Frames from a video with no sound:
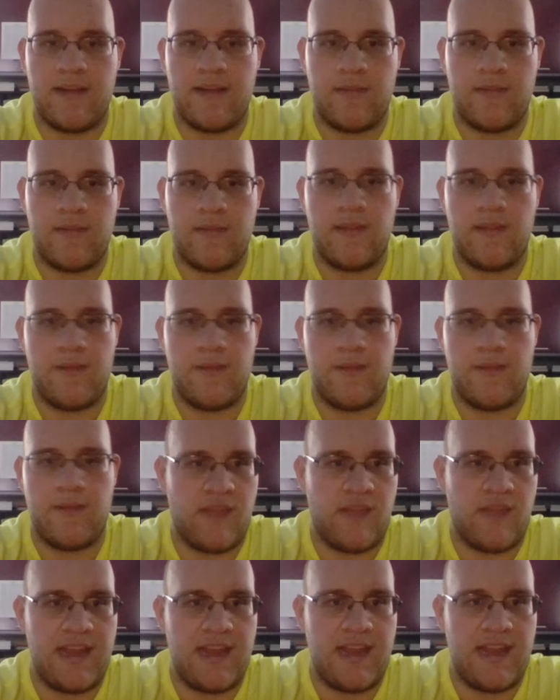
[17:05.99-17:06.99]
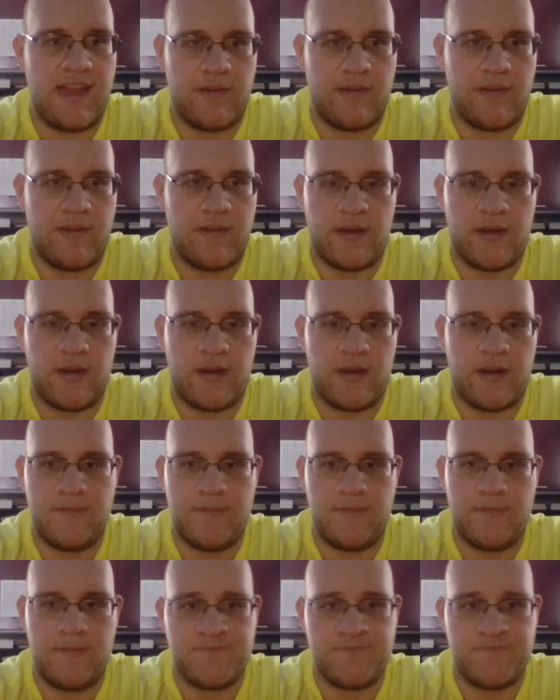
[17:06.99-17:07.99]
As soon as I get a zero turn,
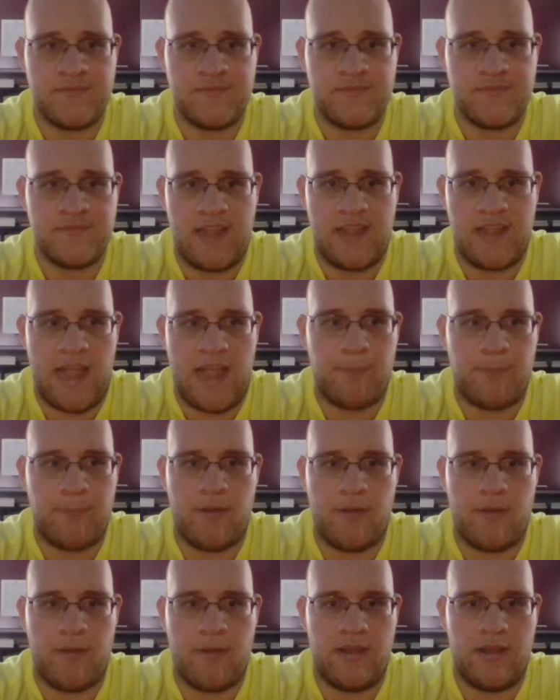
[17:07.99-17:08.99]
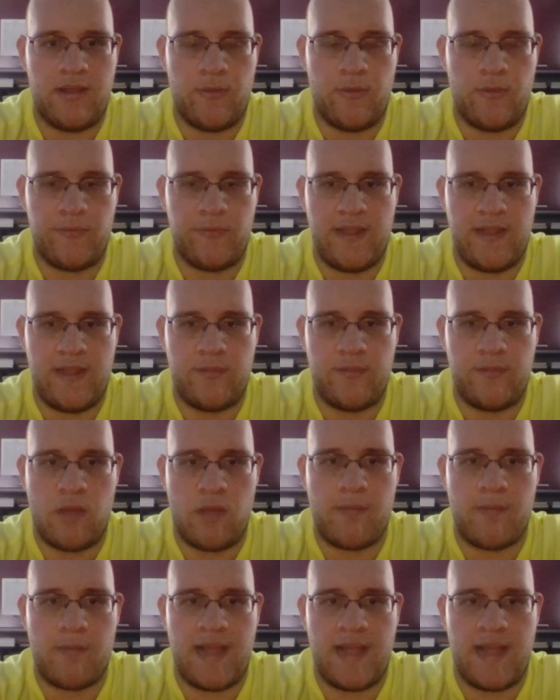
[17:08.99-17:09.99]
I'm probably not going to sell the
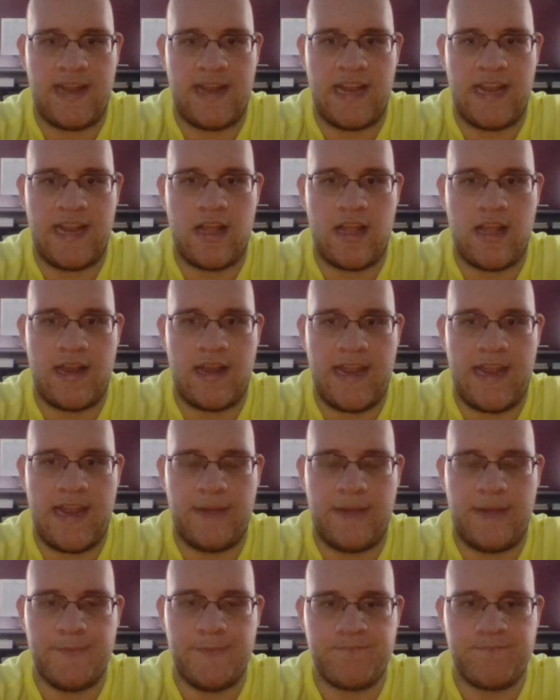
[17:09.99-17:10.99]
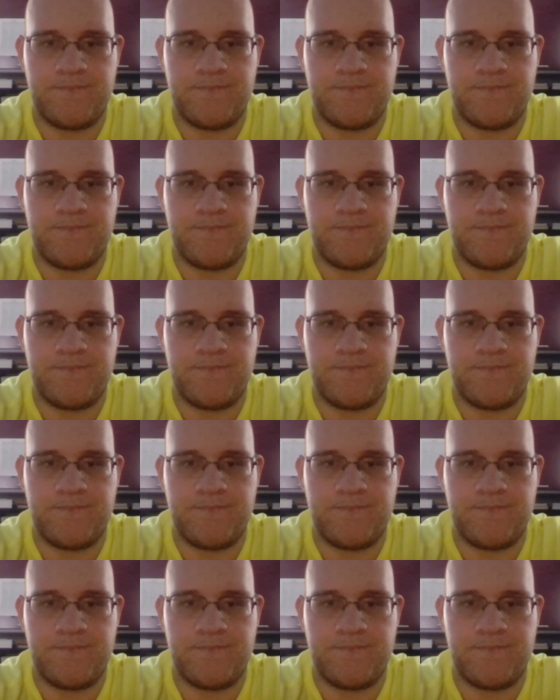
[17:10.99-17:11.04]
walk behind that I got now.